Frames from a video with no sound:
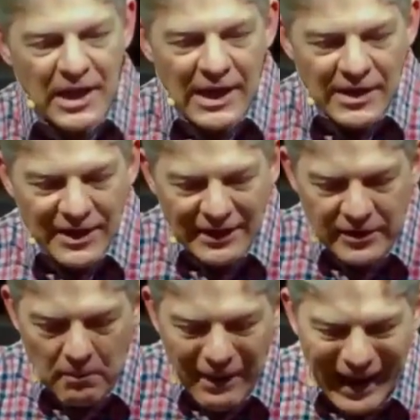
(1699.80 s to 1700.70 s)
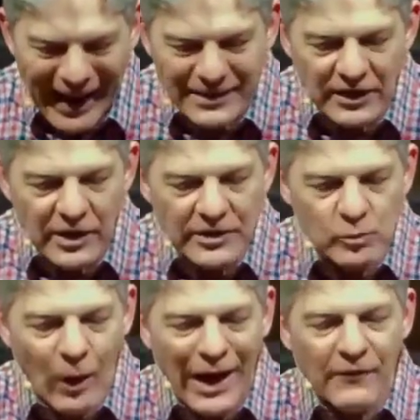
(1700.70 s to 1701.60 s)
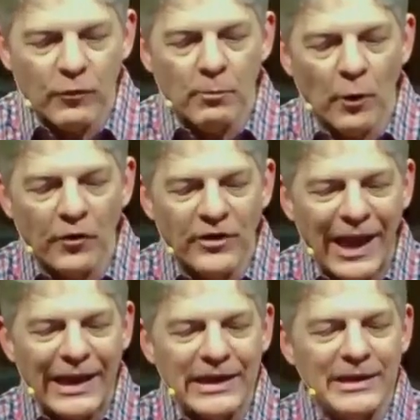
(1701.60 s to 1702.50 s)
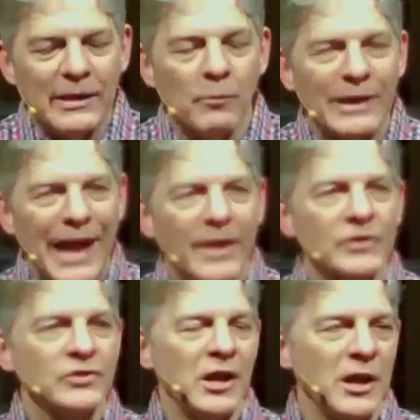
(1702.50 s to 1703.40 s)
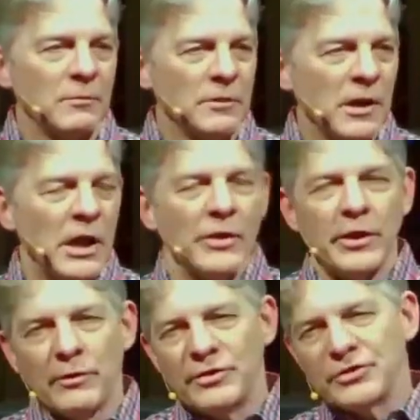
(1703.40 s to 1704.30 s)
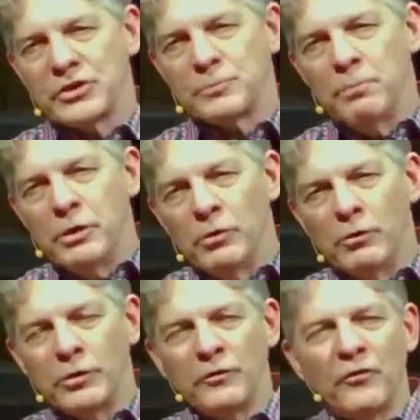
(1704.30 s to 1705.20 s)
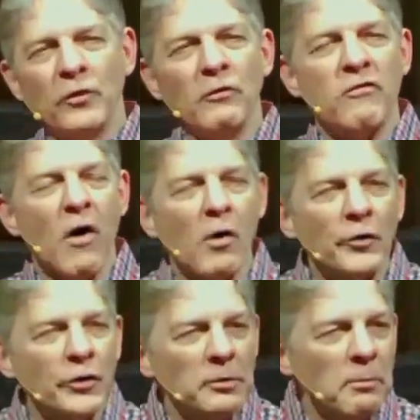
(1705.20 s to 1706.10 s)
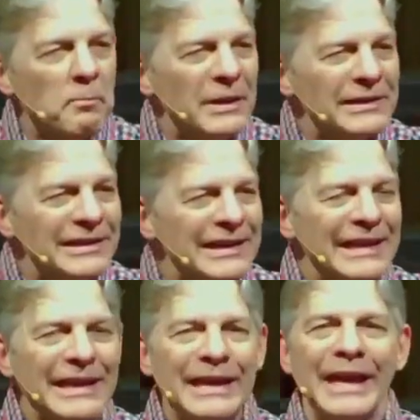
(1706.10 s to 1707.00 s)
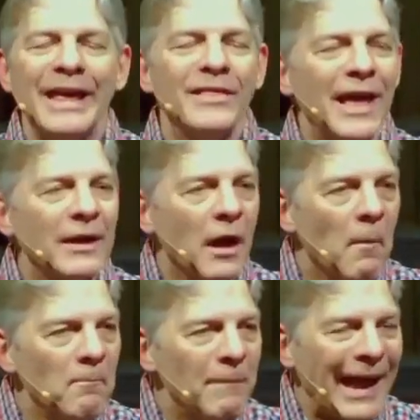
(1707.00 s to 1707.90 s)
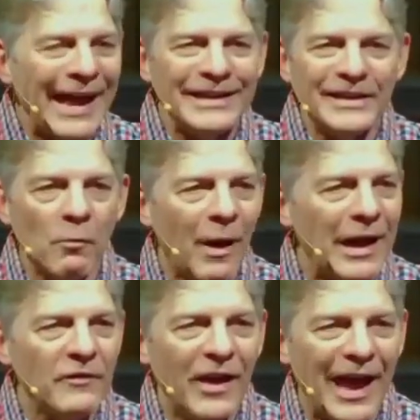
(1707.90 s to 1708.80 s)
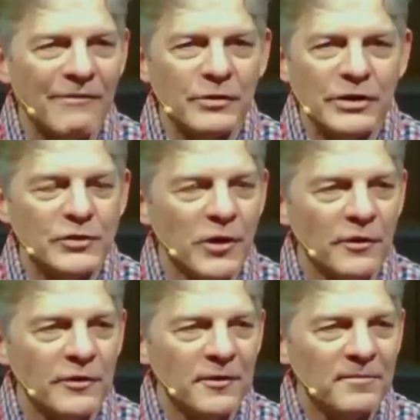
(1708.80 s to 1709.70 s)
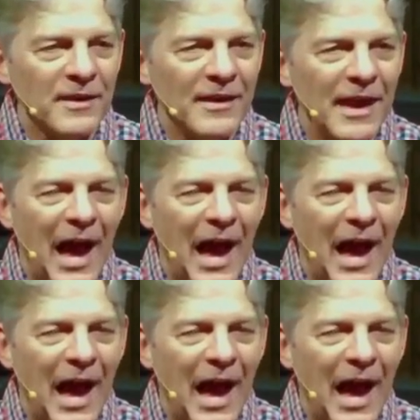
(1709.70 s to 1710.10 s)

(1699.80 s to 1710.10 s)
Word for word: It says that the man and his wife were both naked and were not ashamed. There is this beautiful vulnerability that a man and a wife have with each other.